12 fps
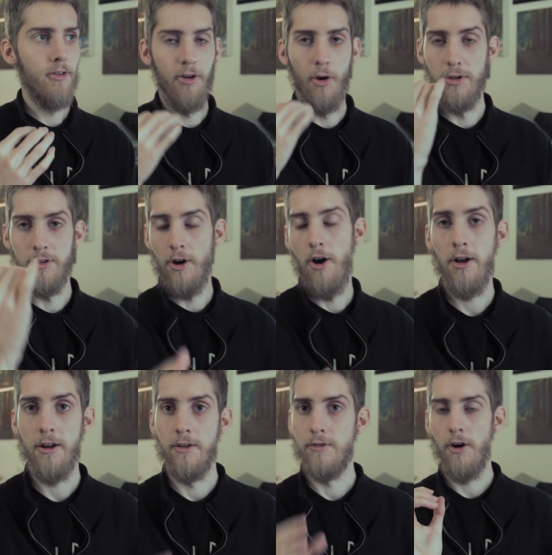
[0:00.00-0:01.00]
there was an
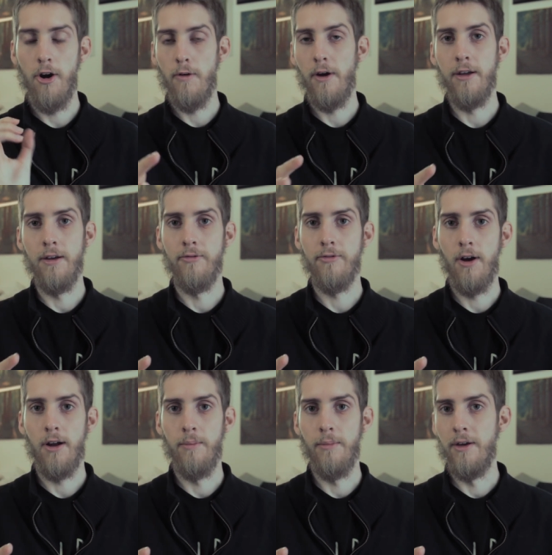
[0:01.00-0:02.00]
audience already in
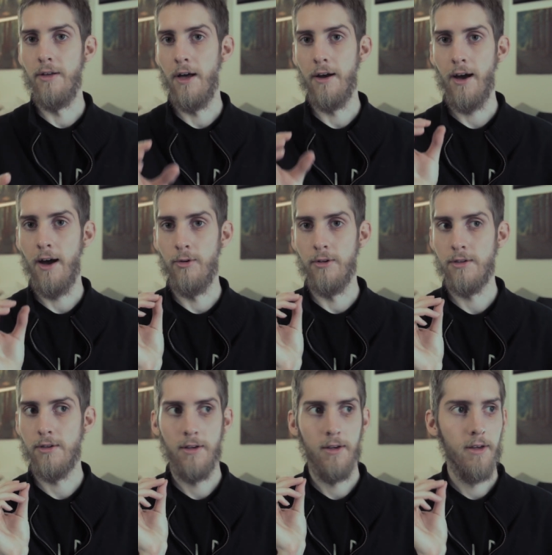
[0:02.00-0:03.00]
front of me. Like I
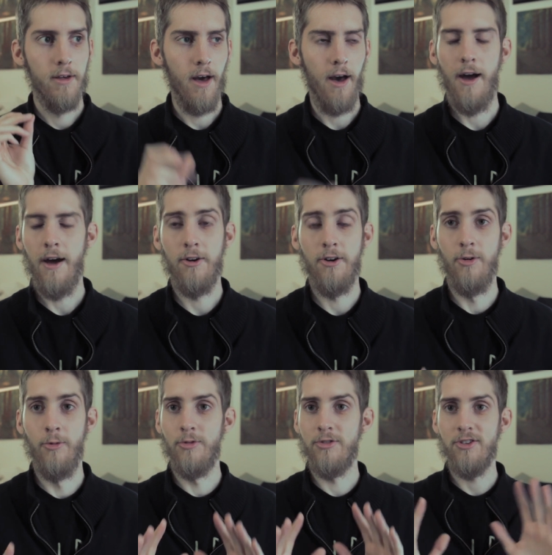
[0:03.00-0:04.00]
was I, I don't
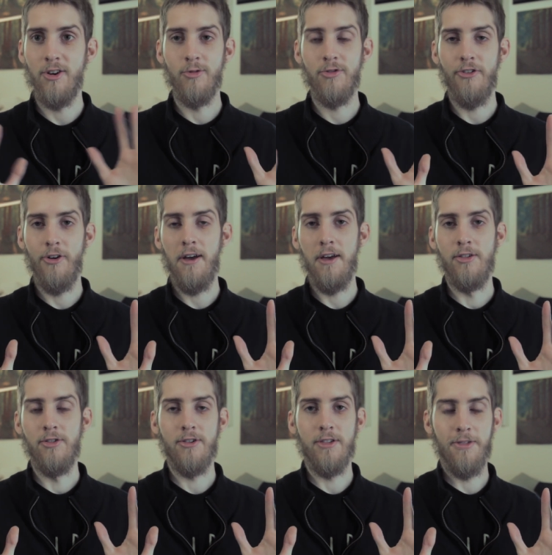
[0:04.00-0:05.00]
know. It was so
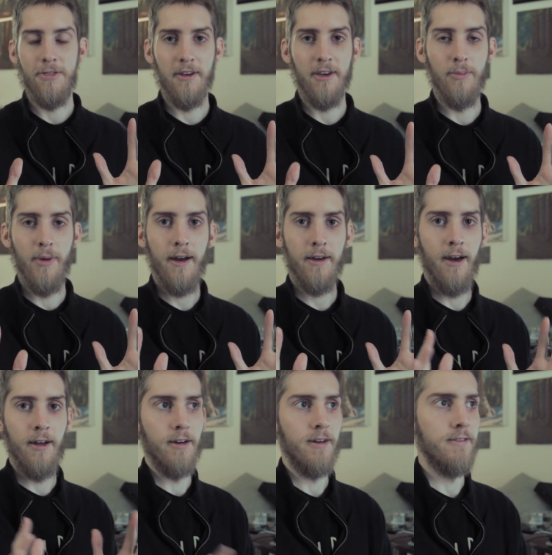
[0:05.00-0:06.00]
strange thinking back
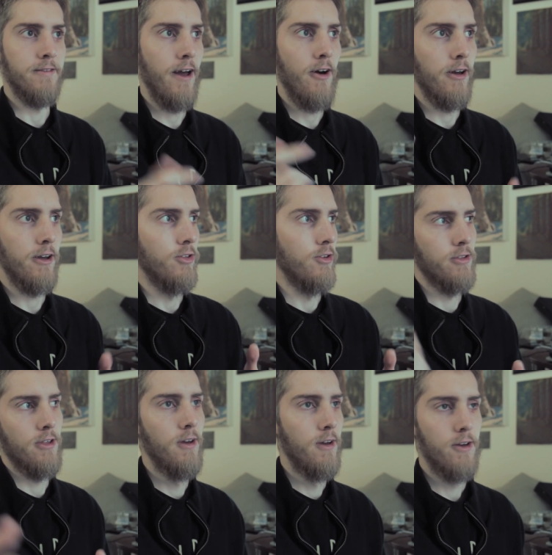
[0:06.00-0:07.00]
at it because now I can
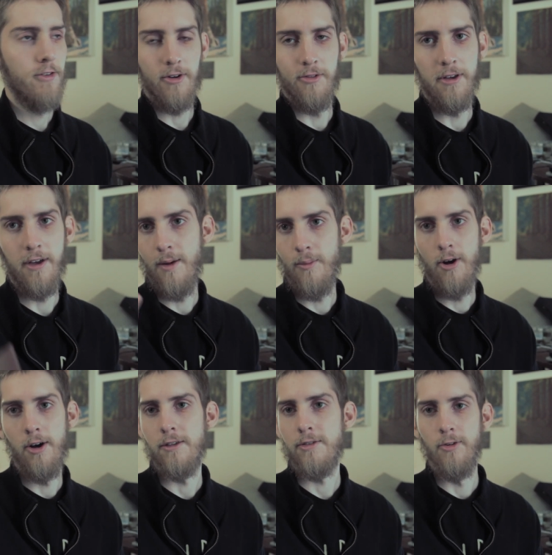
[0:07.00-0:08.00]
just turn the camera
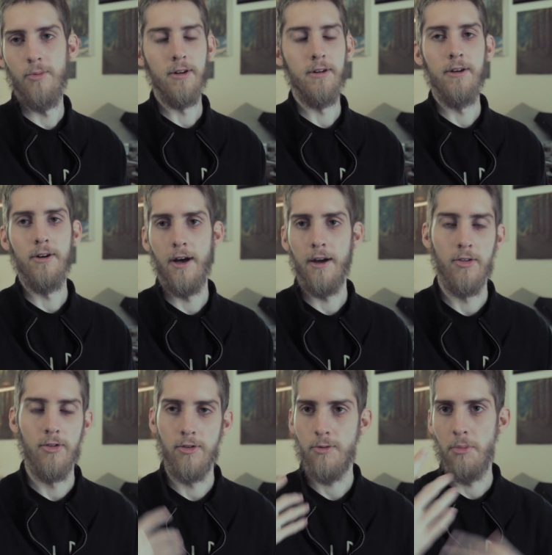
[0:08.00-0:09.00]
on. It's no big deal. I
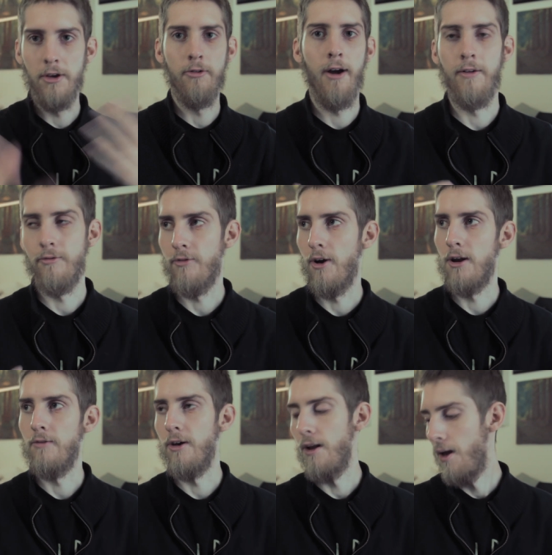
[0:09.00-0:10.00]
can just speak right in front
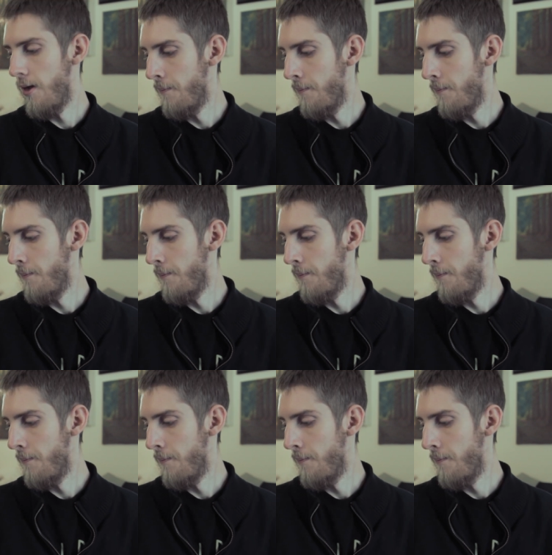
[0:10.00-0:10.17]
of it.